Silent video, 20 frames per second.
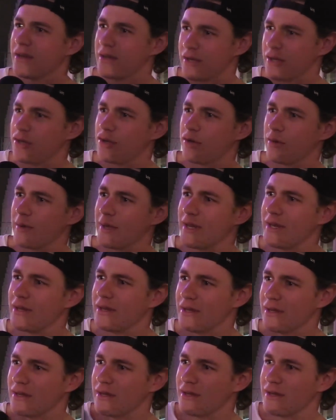You know what I mean?
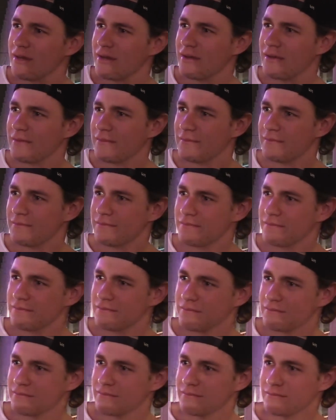So you
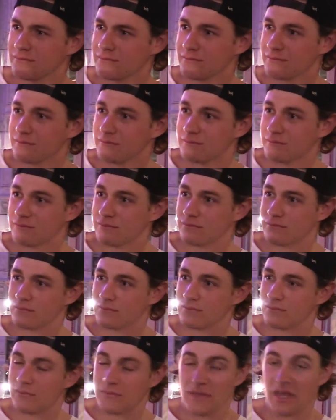say keep Victoria
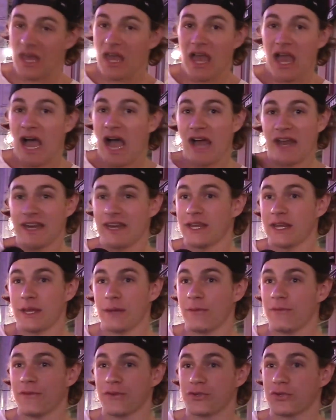Day as it is. I think
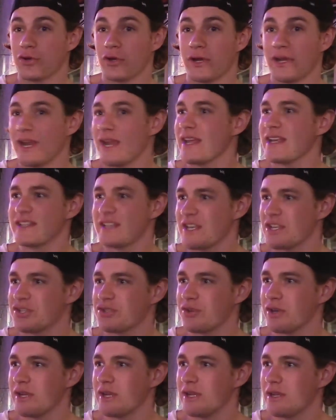keep it Victoria Day. It's
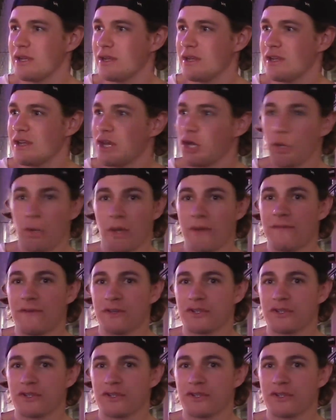history. Okay. Queen